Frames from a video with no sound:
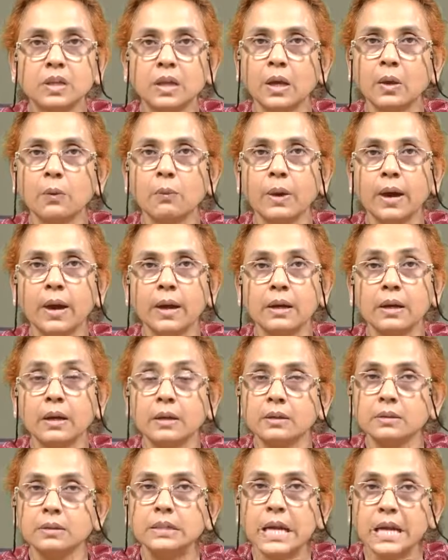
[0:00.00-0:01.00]
they were
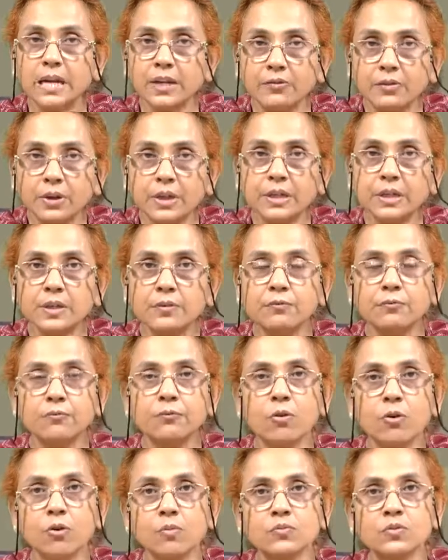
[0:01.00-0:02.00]
derivative
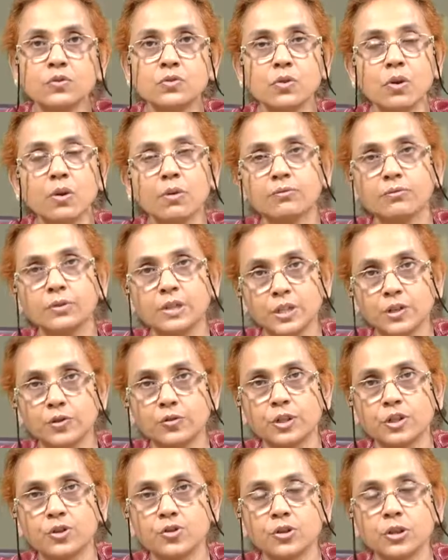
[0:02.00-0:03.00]
forms of
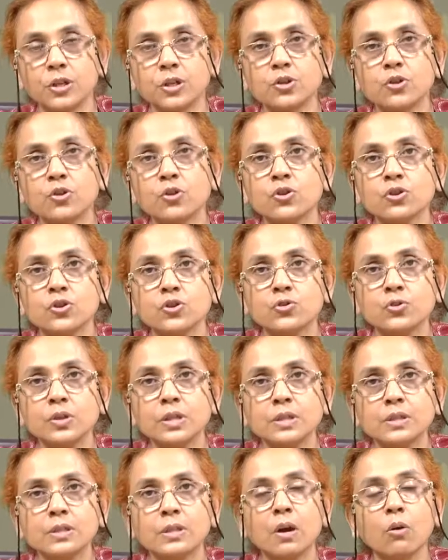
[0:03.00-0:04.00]
literature short
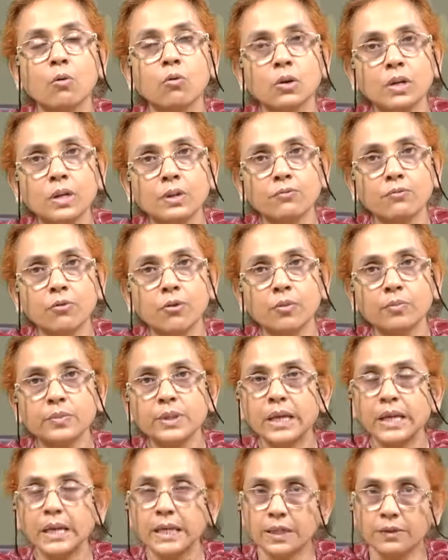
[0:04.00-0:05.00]
story is the only
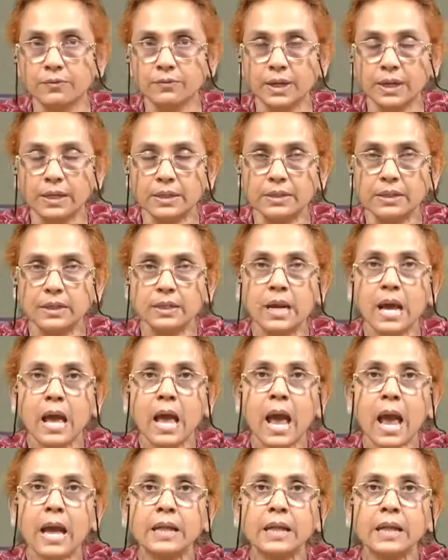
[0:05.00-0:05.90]
form they invented